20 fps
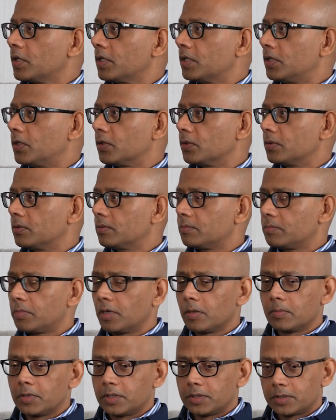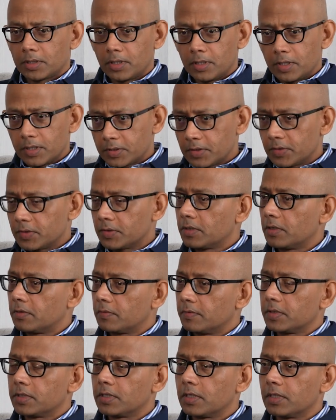Don't publish
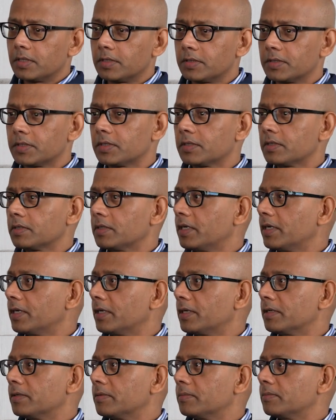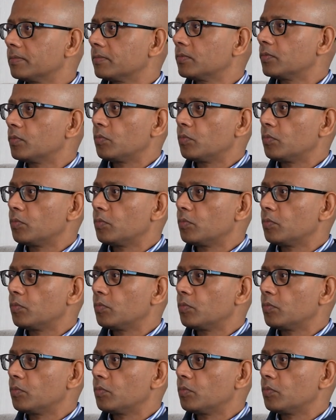unnecessary services and